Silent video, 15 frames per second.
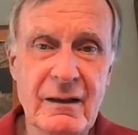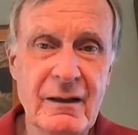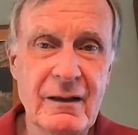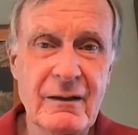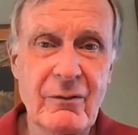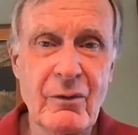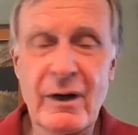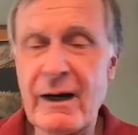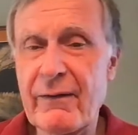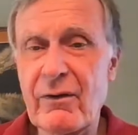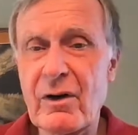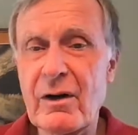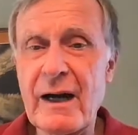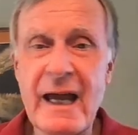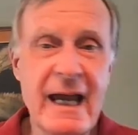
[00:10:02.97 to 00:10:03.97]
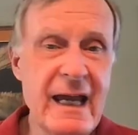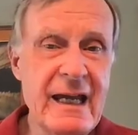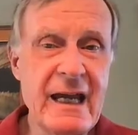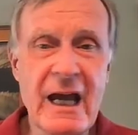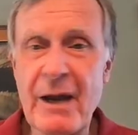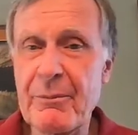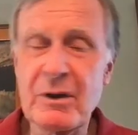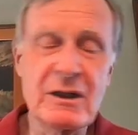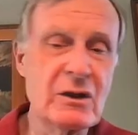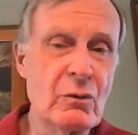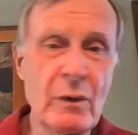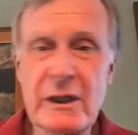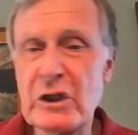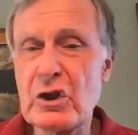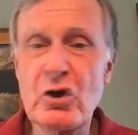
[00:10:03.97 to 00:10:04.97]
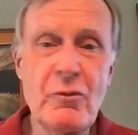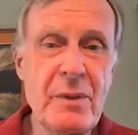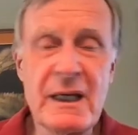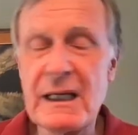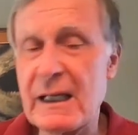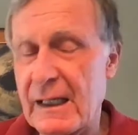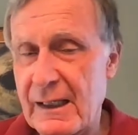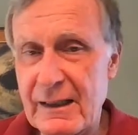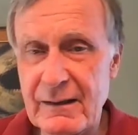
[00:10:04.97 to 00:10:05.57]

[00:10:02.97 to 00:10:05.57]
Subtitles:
Whenever A happens, we do B.